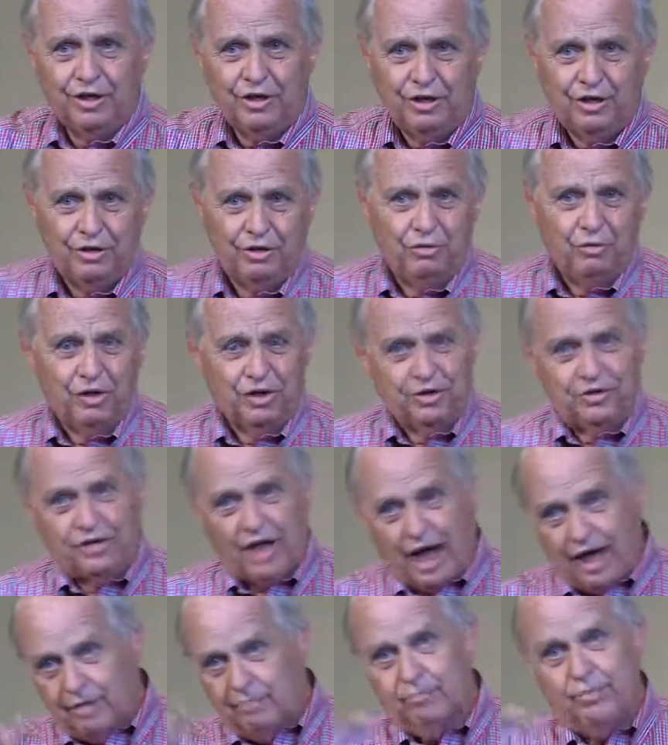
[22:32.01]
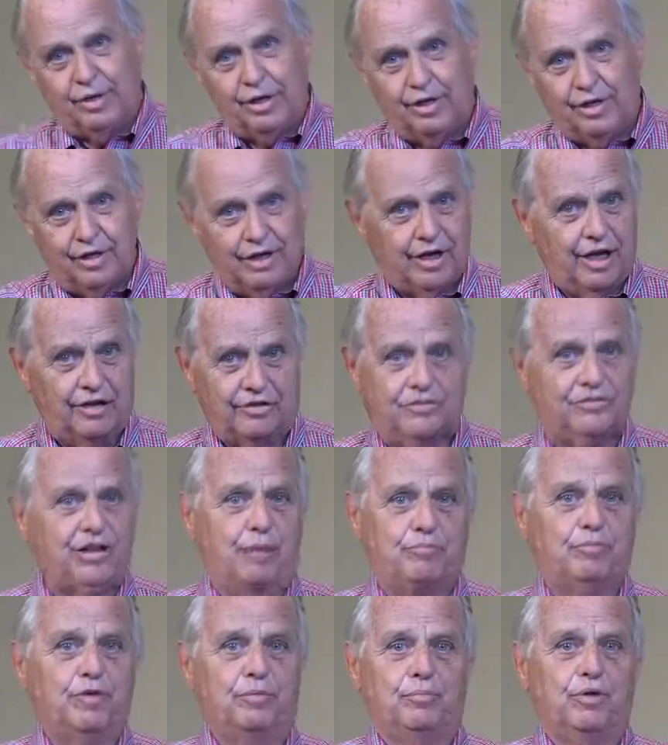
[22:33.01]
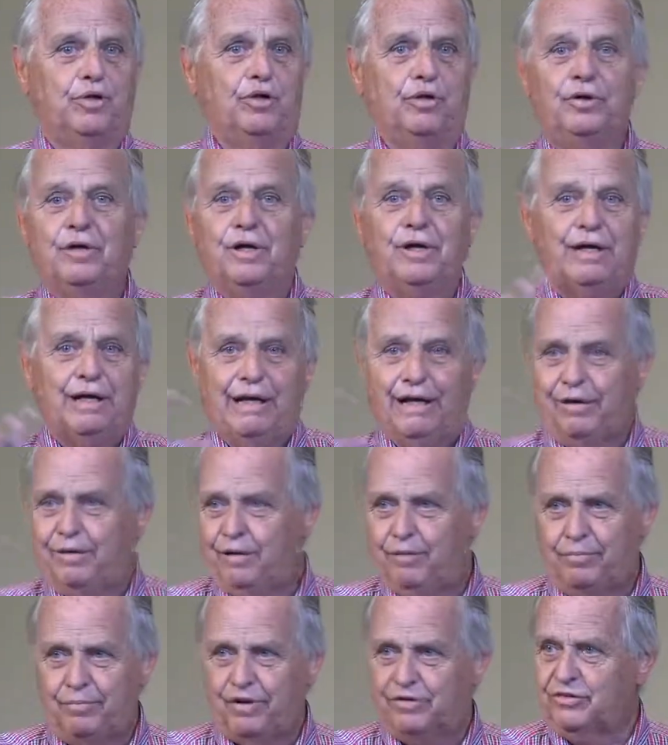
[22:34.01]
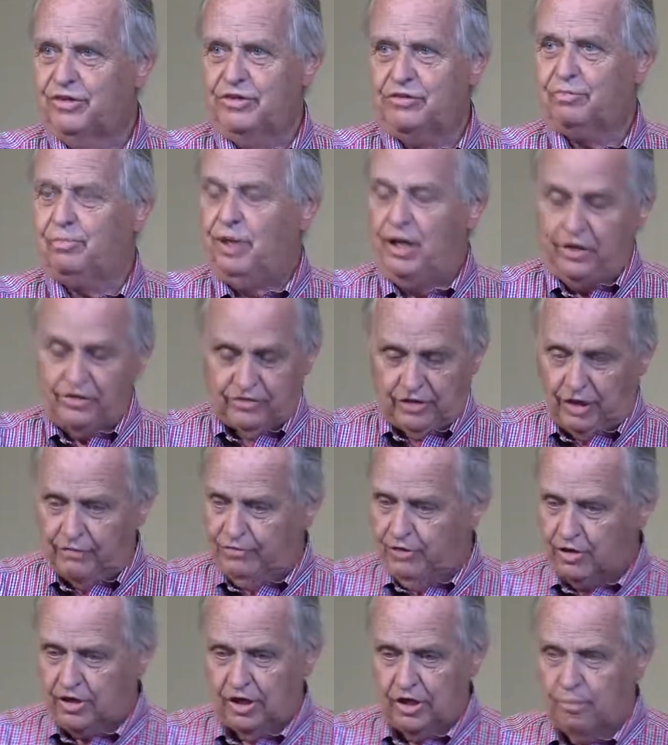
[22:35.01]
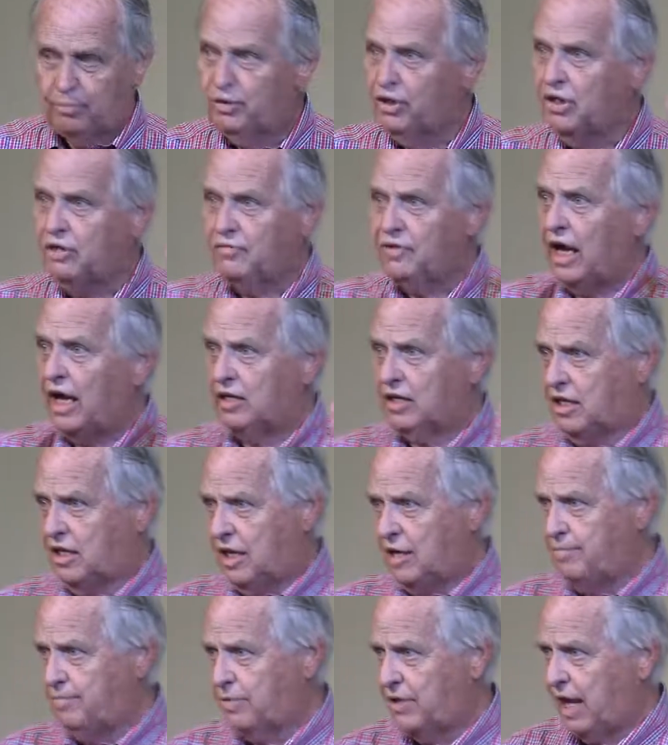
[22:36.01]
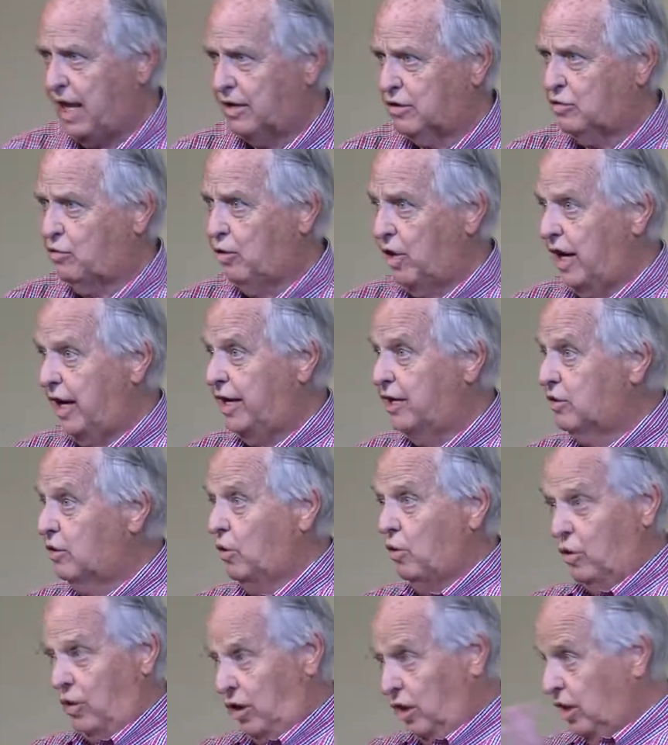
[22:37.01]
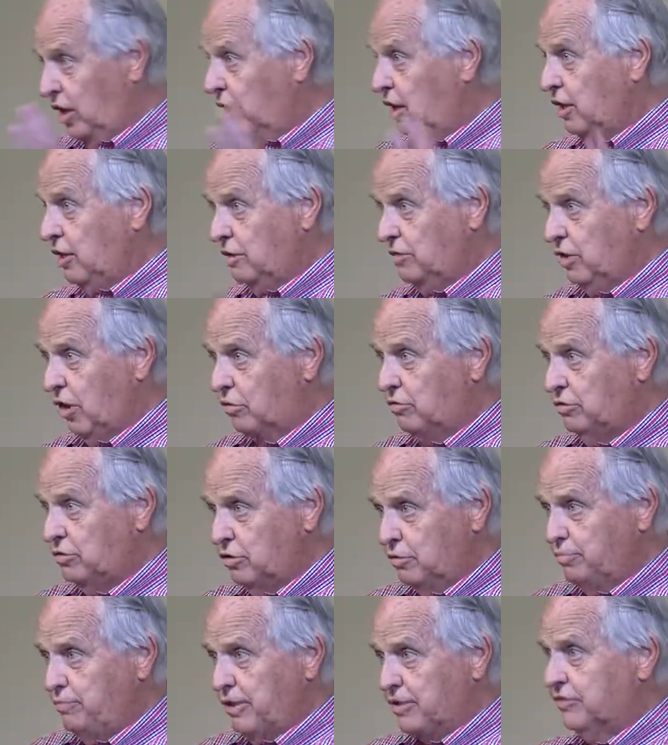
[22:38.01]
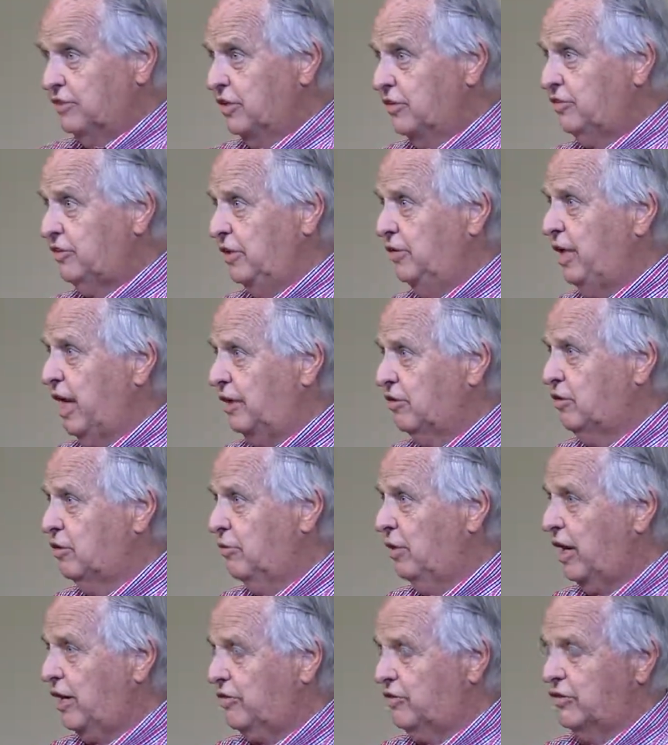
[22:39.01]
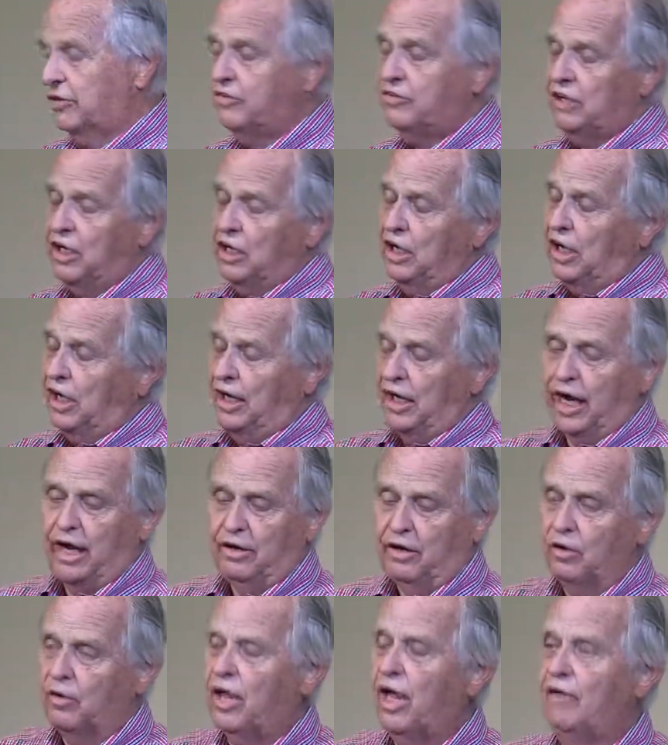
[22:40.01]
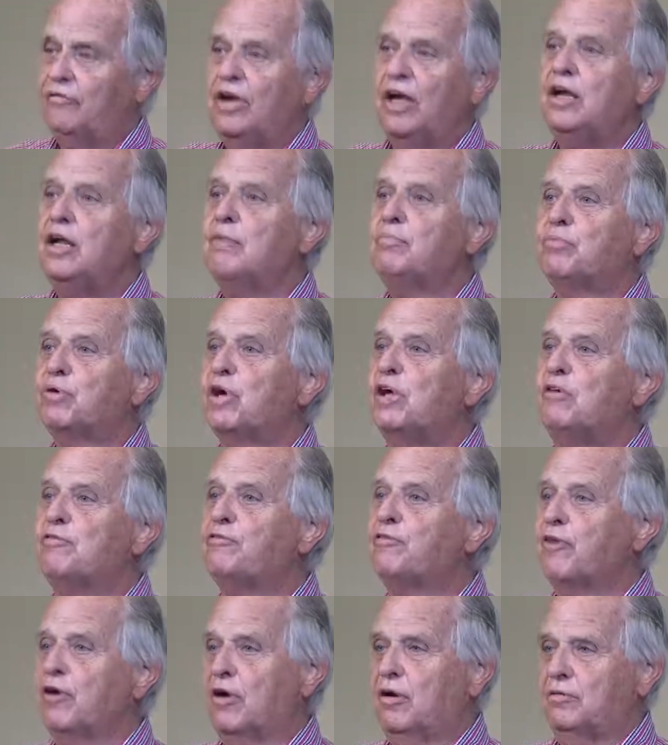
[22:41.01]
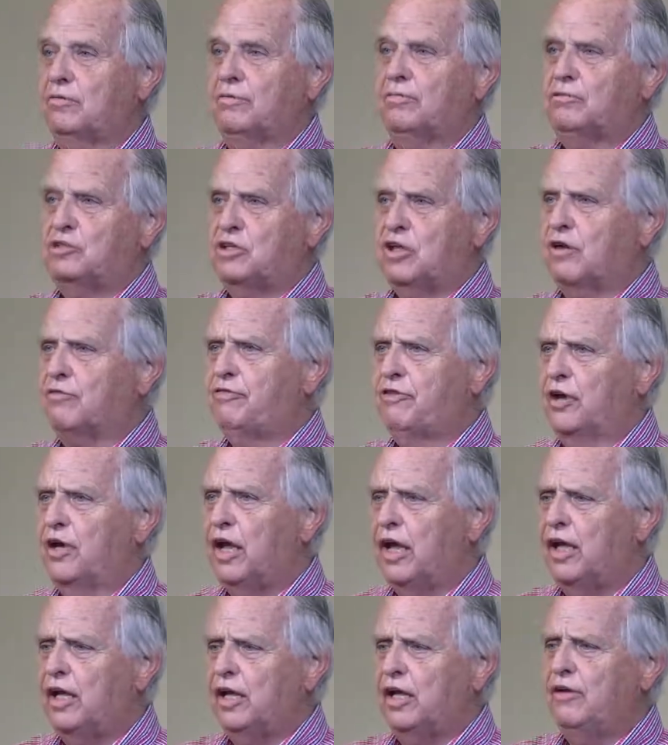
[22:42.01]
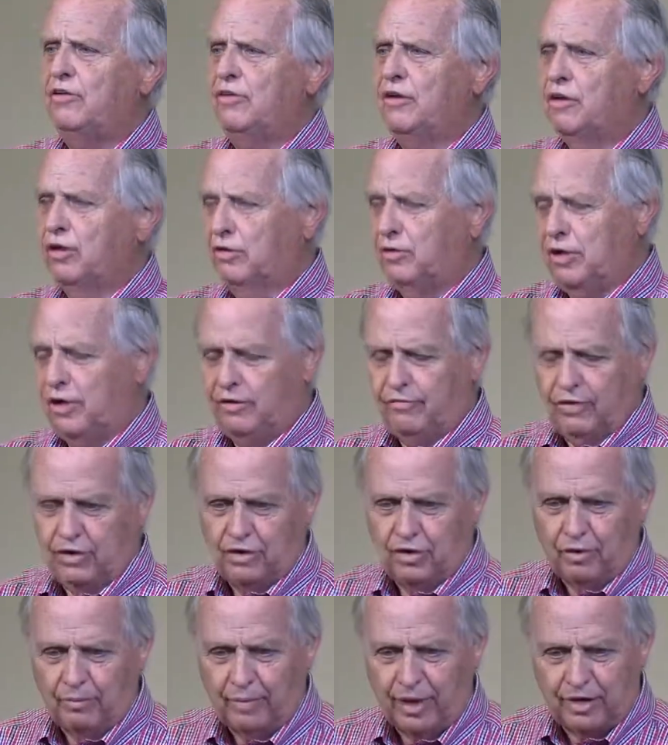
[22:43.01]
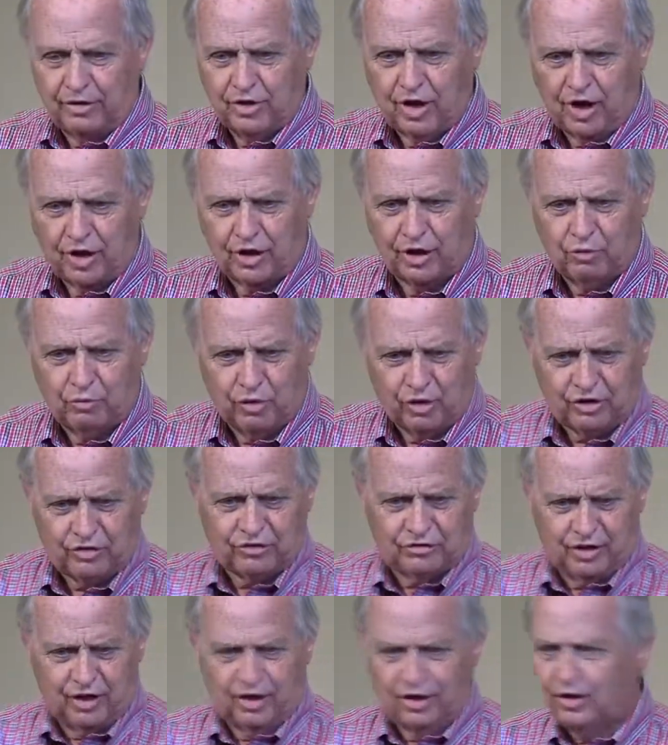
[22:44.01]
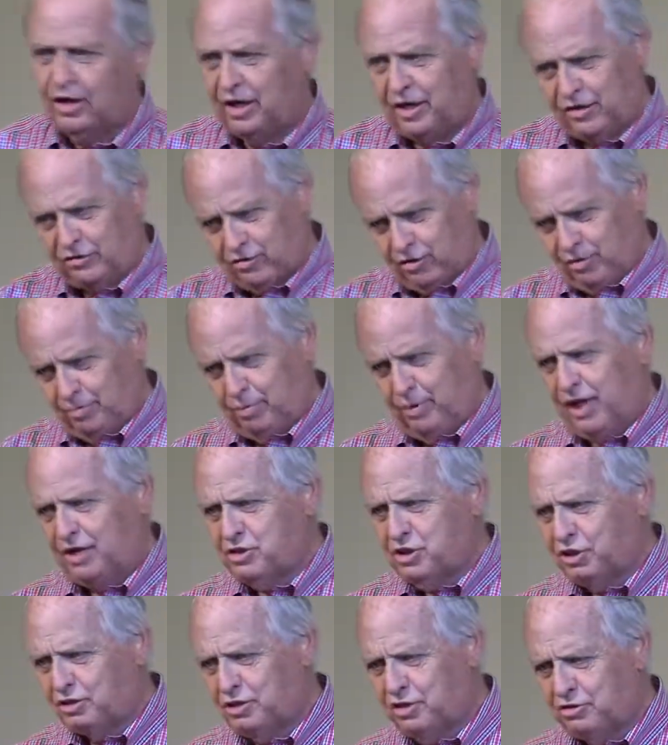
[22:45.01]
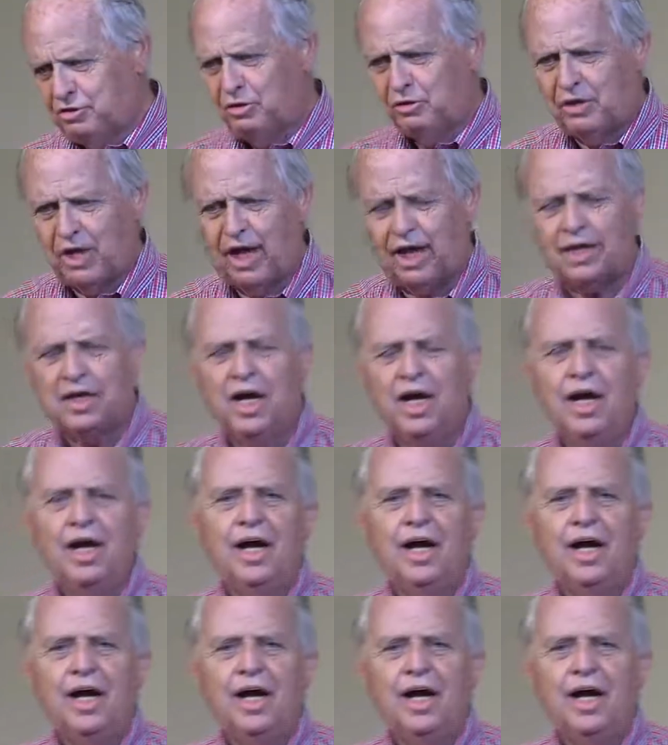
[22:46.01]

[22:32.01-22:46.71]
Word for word: You will not be acceptable in the business place. If you're going to believe that, keep that quiet or don't do business in that direction. And I don't have any brief for Chick-fil-A, even though my daughter works there, and it's her pleasure to do that.